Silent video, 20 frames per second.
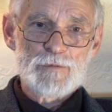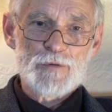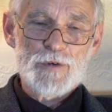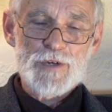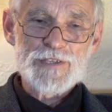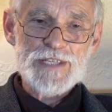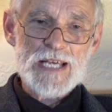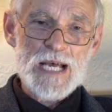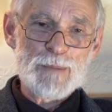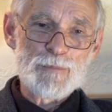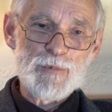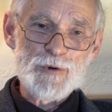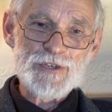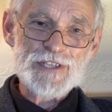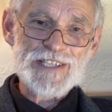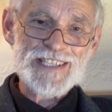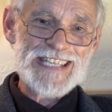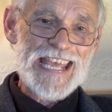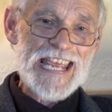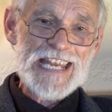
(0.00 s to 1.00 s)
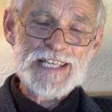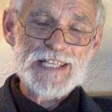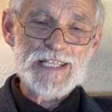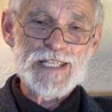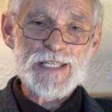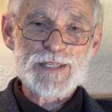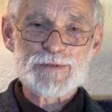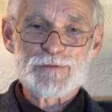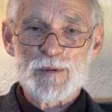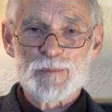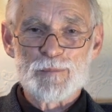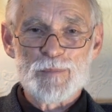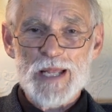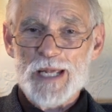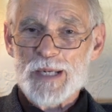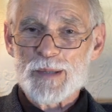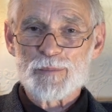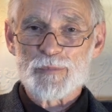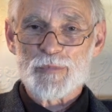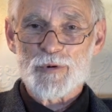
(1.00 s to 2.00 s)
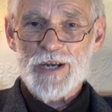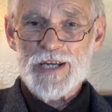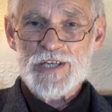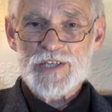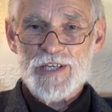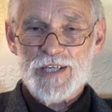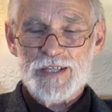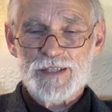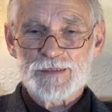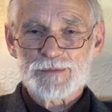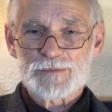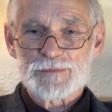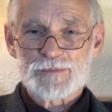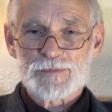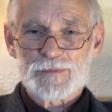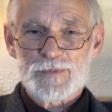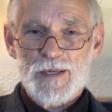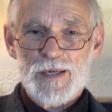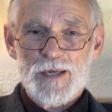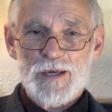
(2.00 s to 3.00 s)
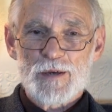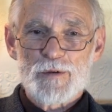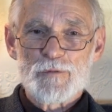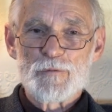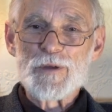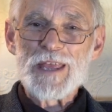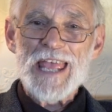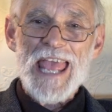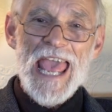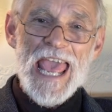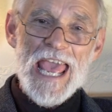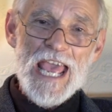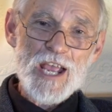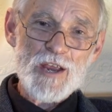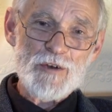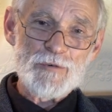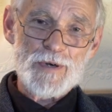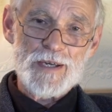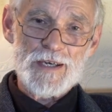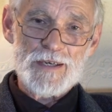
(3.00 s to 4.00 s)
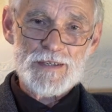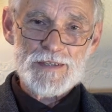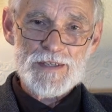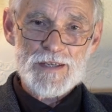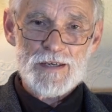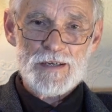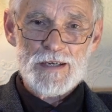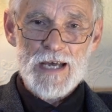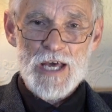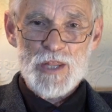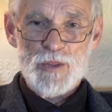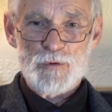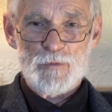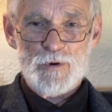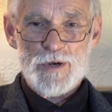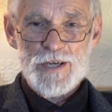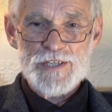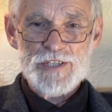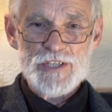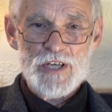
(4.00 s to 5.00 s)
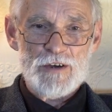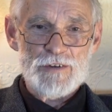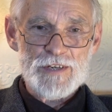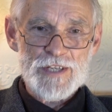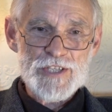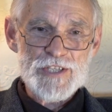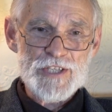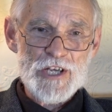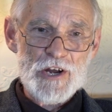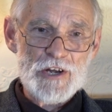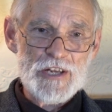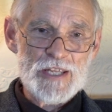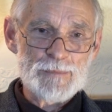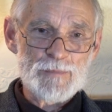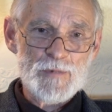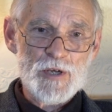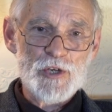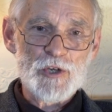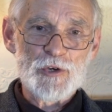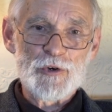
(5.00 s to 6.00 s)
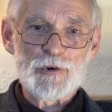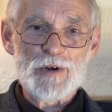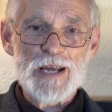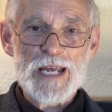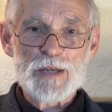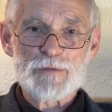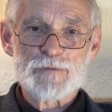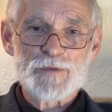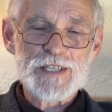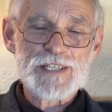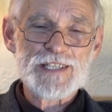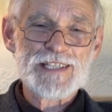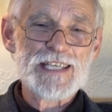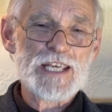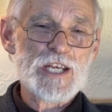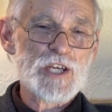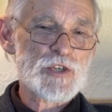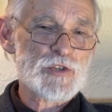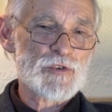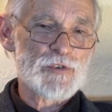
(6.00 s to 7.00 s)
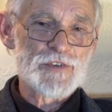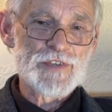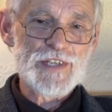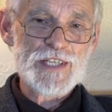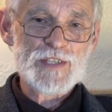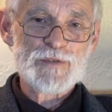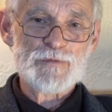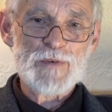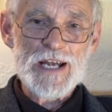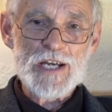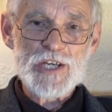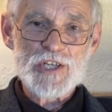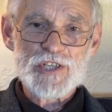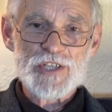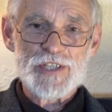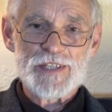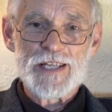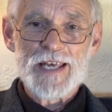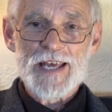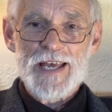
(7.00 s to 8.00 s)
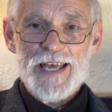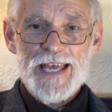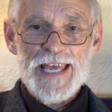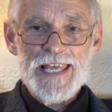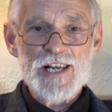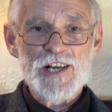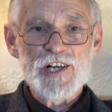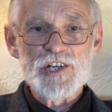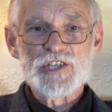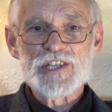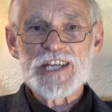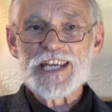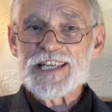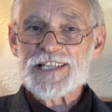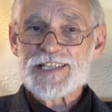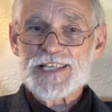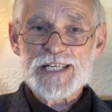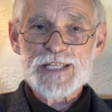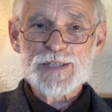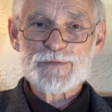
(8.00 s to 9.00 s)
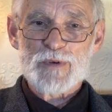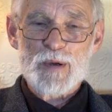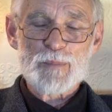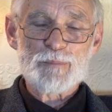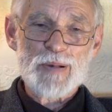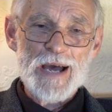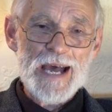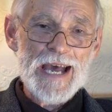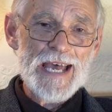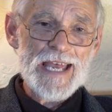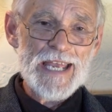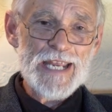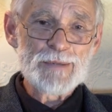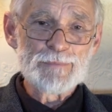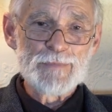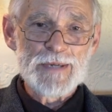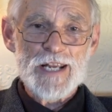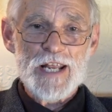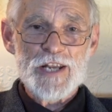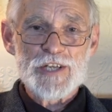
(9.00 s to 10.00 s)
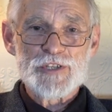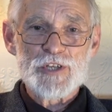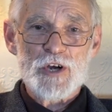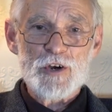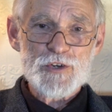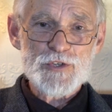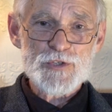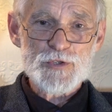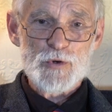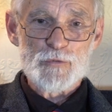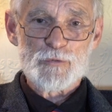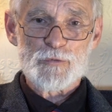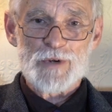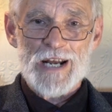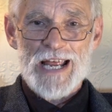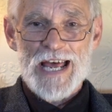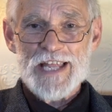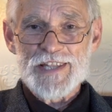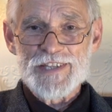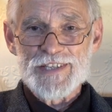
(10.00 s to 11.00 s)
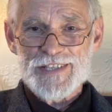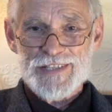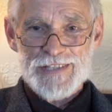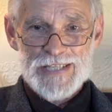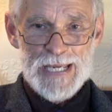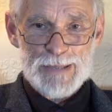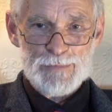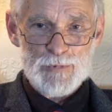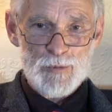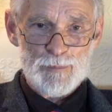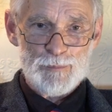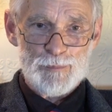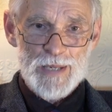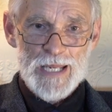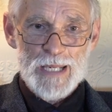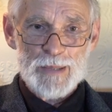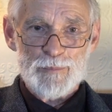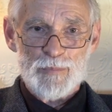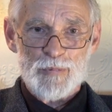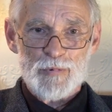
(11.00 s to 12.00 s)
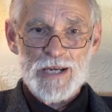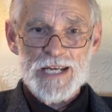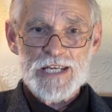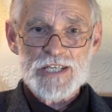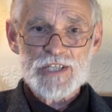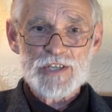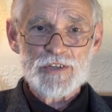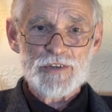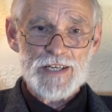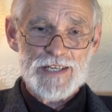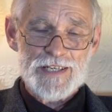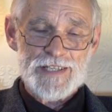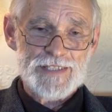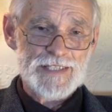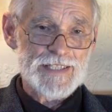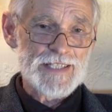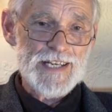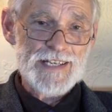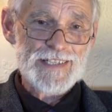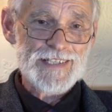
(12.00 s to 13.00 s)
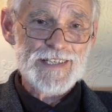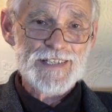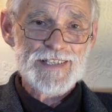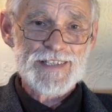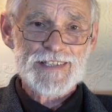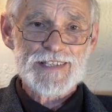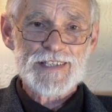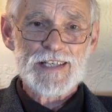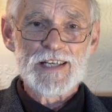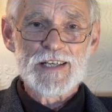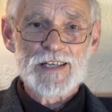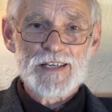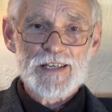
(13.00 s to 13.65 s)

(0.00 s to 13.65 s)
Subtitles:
For example, statins for blood pressure, Viagra, otherwise known as sodium chlorate for sexual dysfunction, analgesics for pain, minoxidil for unstable blood pressure and tinnitus,